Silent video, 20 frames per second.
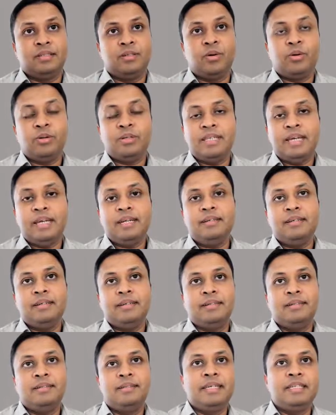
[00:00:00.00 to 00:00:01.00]
Note that
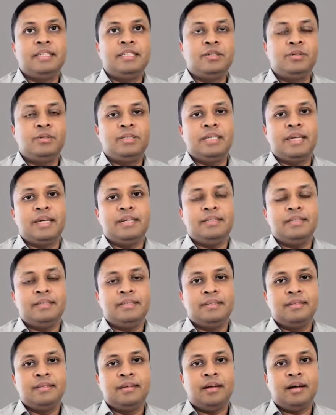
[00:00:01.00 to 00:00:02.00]
these two sets
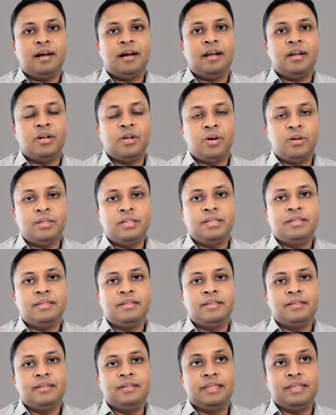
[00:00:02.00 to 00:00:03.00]
are not
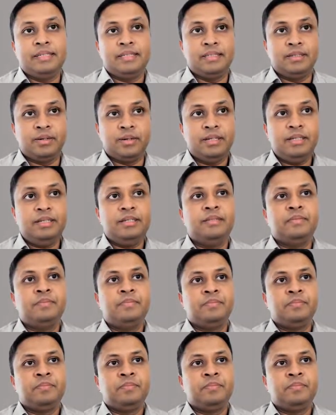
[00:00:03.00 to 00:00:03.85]
disjoint.